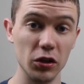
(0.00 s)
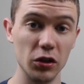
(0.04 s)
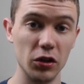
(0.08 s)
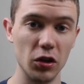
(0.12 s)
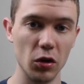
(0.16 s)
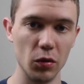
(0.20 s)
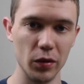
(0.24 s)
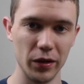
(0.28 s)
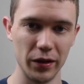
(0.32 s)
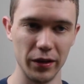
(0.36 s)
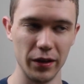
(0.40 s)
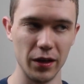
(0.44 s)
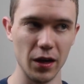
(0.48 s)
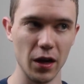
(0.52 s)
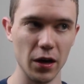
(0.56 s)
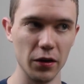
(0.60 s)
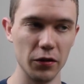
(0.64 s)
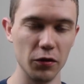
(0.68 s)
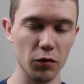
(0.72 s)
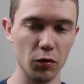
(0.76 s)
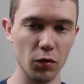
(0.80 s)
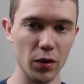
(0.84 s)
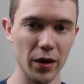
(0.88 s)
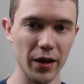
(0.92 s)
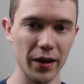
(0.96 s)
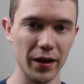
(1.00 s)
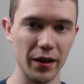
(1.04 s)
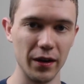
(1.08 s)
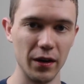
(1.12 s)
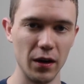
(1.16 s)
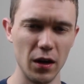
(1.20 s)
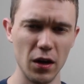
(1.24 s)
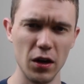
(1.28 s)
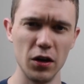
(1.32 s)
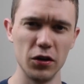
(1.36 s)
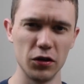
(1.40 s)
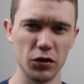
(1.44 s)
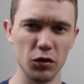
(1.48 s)
going the other way.
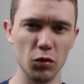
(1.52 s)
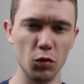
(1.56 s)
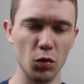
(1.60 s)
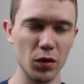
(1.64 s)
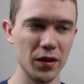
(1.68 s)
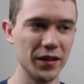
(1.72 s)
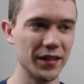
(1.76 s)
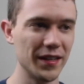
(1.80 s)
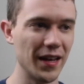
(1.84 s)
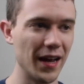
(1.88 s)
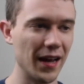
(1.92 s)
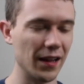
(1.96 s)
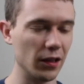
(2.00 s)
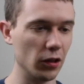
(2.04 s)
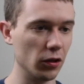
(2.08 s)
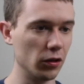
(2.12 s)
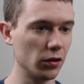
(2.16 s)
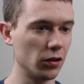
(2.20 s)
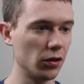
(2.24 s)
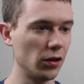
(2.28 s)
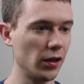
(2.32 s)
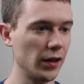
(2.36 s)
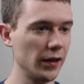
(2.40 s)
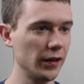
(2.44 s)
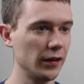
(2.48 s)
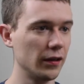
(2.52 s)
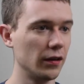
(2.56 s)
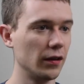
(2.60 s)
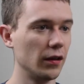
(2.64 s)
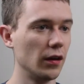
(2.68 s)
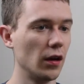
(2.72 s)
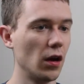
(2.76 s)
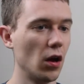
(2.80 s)
So what does that look like?